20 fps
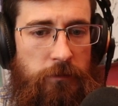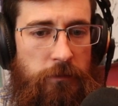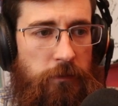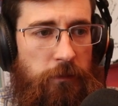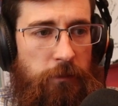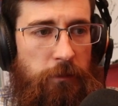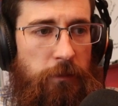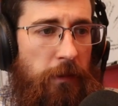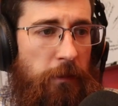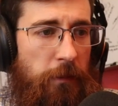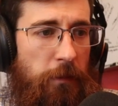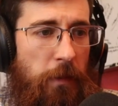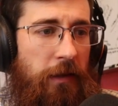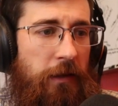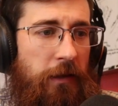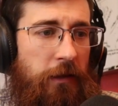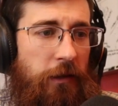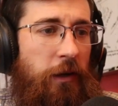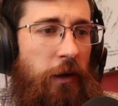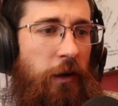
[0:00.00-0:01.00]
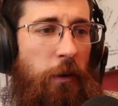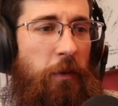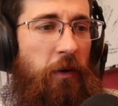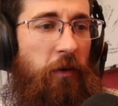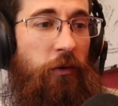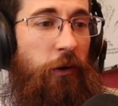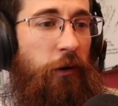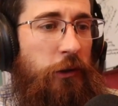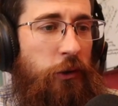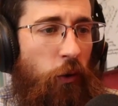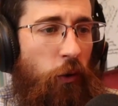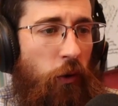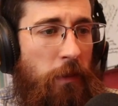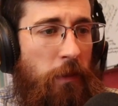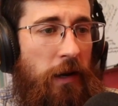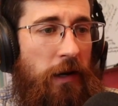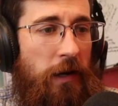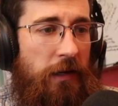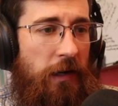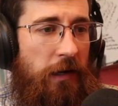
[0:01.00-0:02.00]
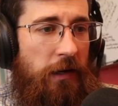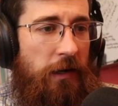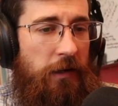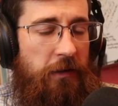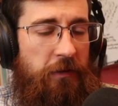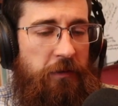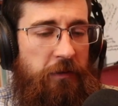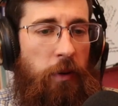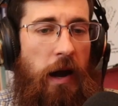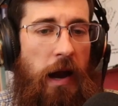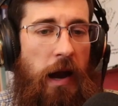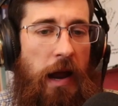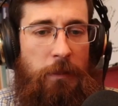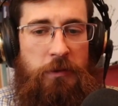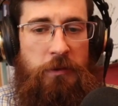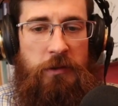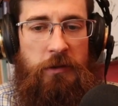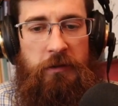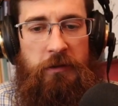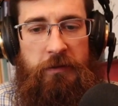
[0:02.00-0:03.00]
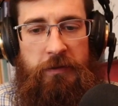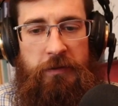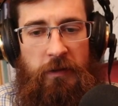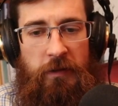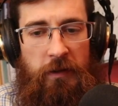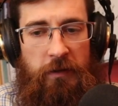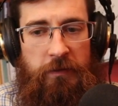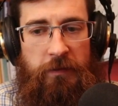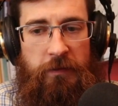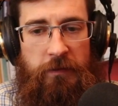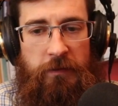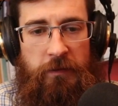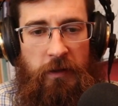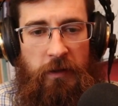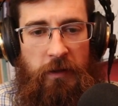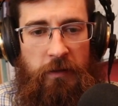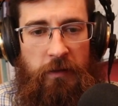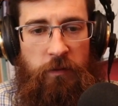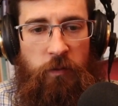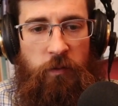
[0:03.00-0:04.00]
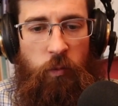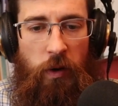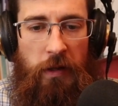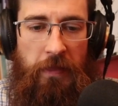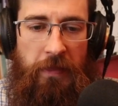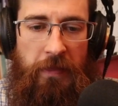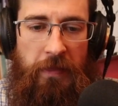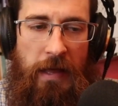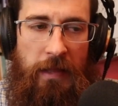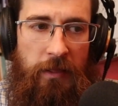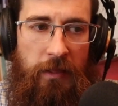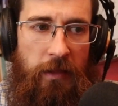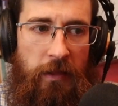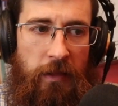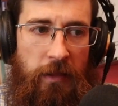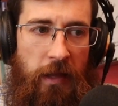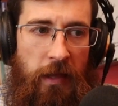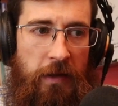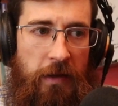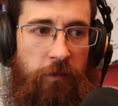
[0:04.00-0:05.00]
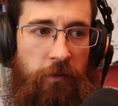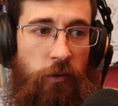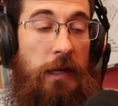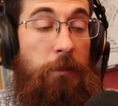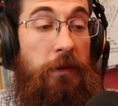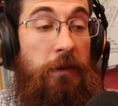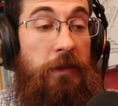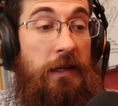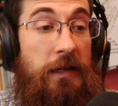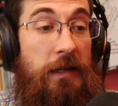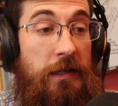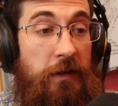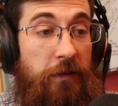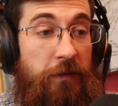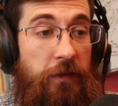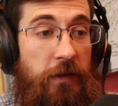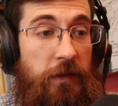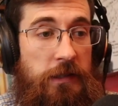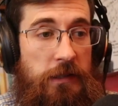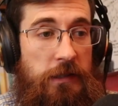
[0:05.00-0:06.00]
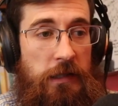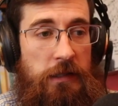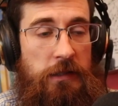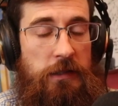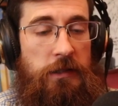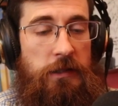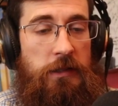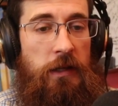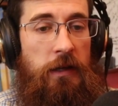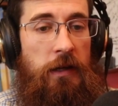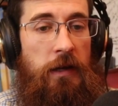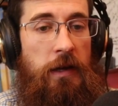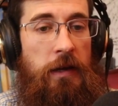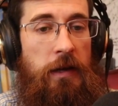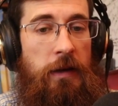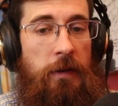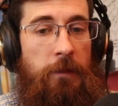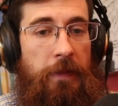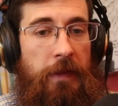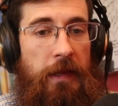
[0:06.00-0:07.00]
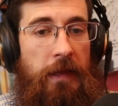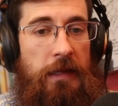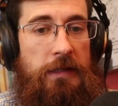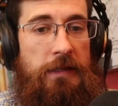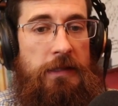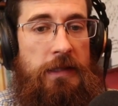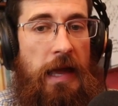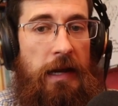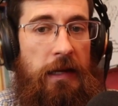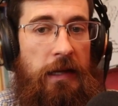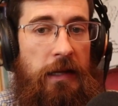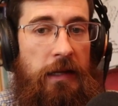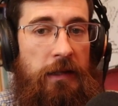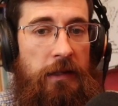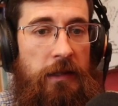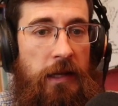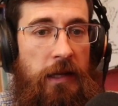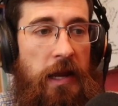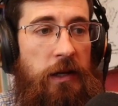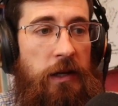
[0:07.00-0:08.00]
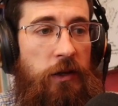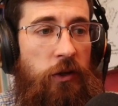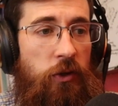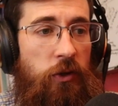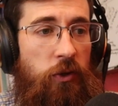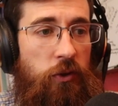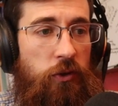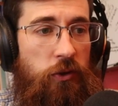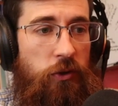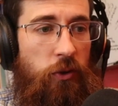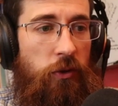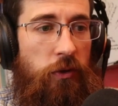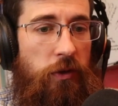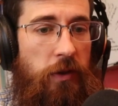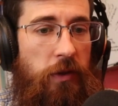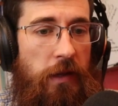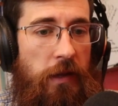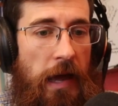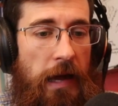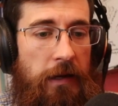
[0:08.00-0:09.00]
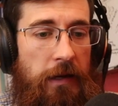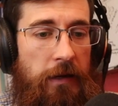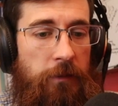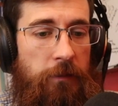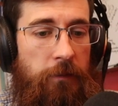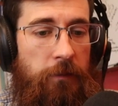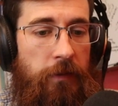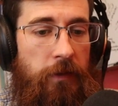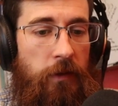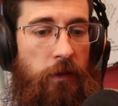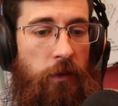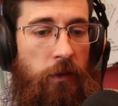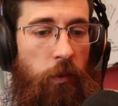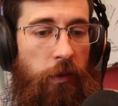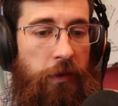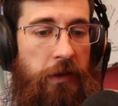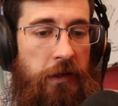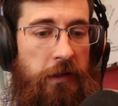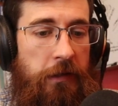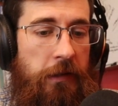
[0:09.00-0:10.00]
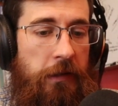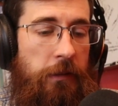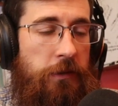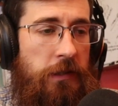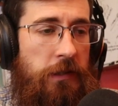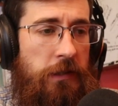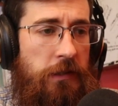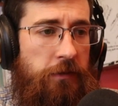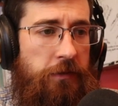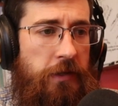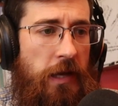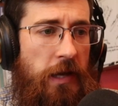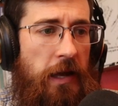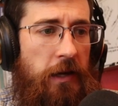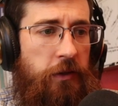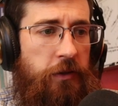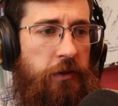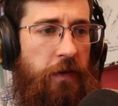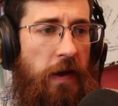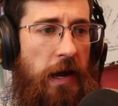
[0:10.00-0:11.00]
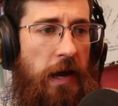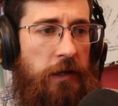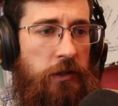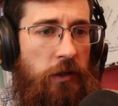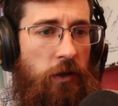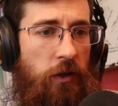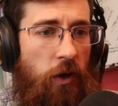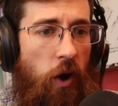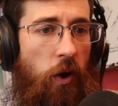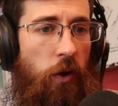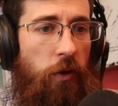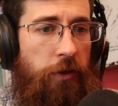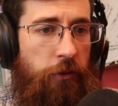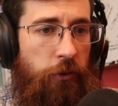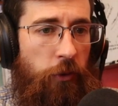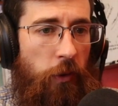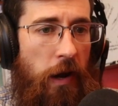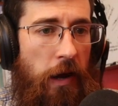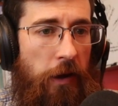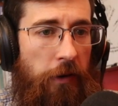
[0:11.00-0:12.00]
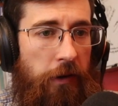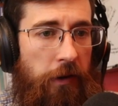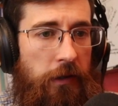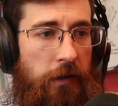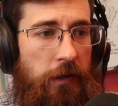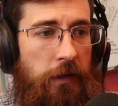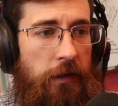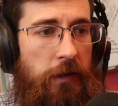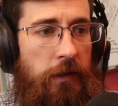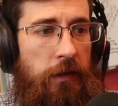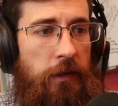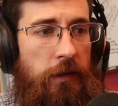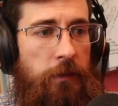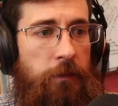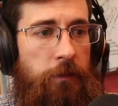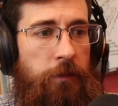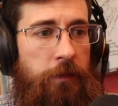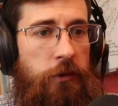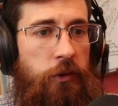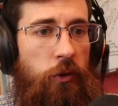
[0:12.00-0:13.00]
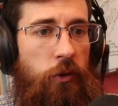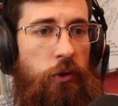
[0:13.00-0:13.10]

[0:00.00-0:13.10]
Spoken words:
a really short meta narrative perhaps of what that life looks like, but the difference is that can you do that with a deep sense of satisfaction all throughout it? So